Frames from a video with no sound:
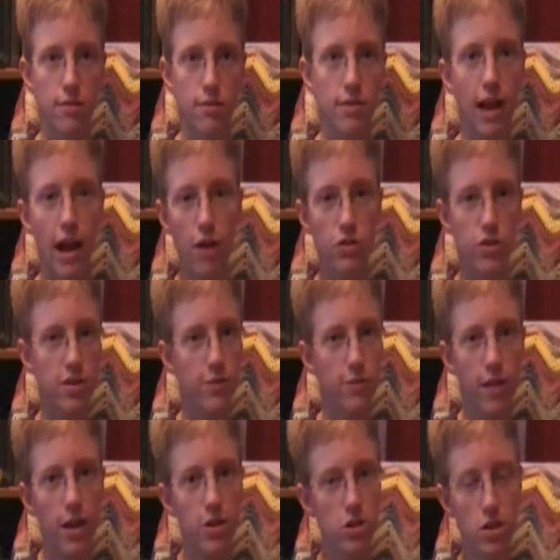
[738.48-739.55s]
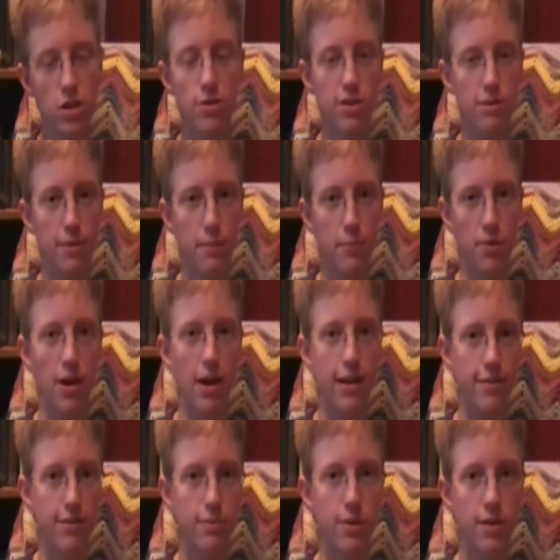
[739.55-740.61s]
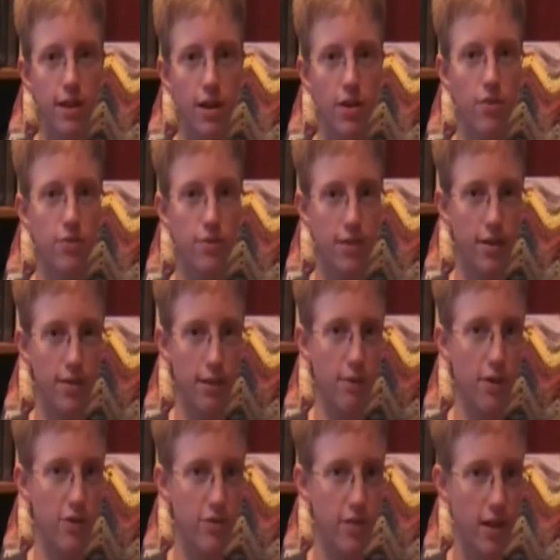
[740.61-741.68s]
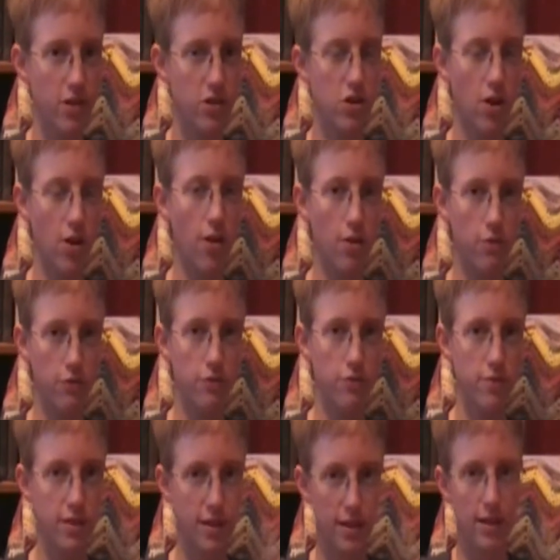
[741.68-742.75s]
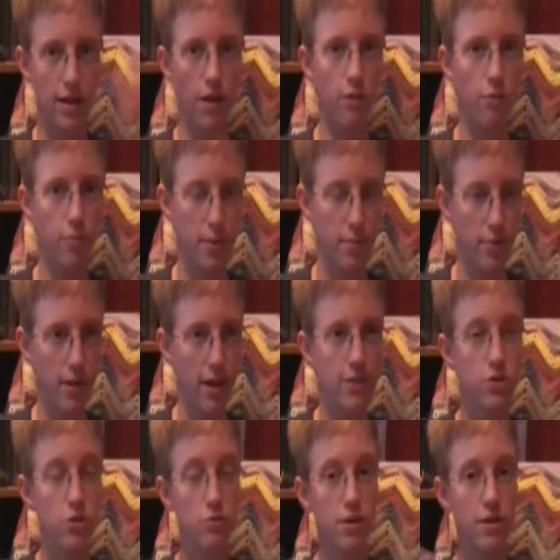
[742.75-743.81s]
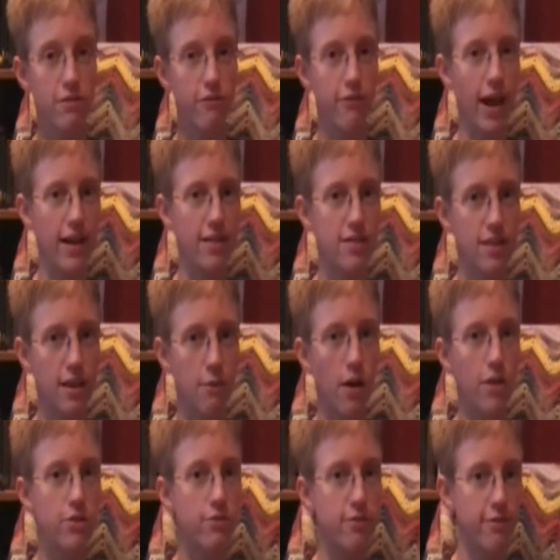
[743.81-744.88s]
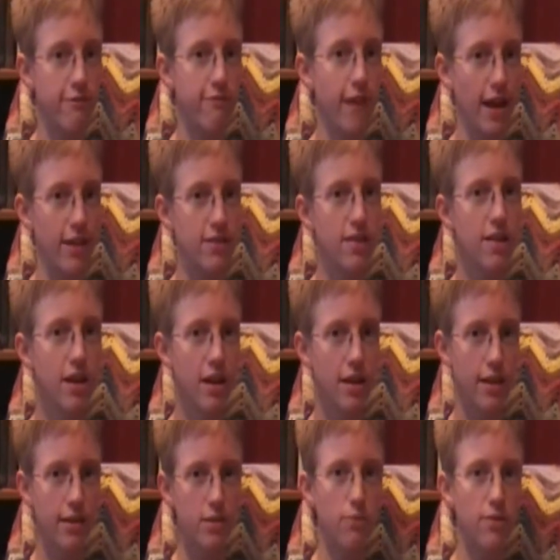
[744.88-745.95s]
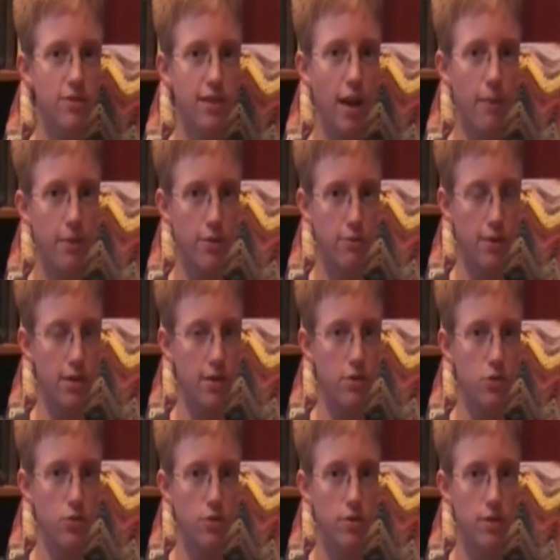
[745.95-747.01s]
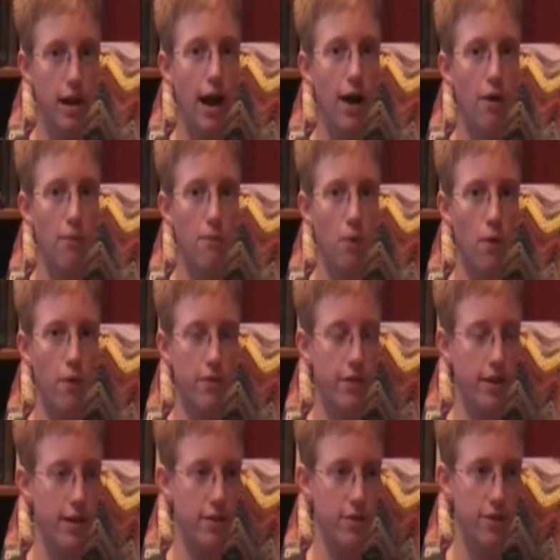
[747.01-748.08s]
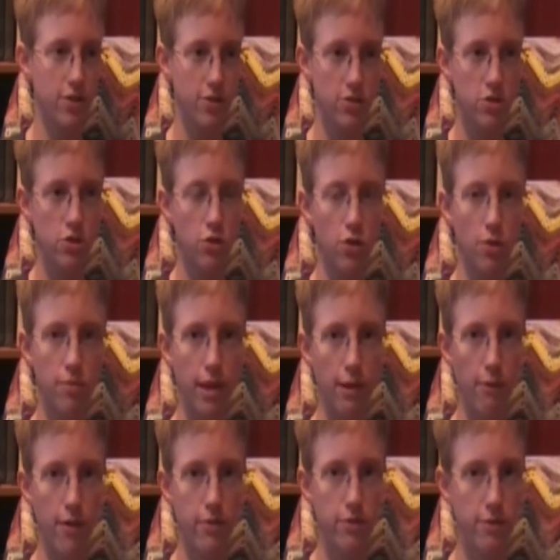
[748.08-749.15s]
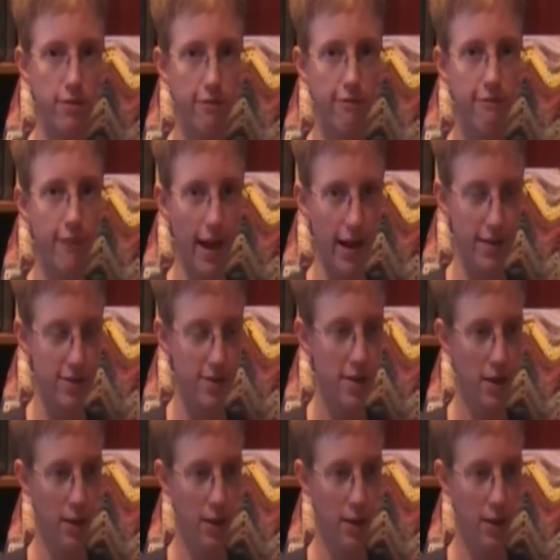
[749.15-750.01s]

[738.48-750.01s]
Now just flesh. It used to be brains, but now they want flesh, to eat all of people, and to infect. They want to infect. That's what zombies want to do now more than consume. They want to infect.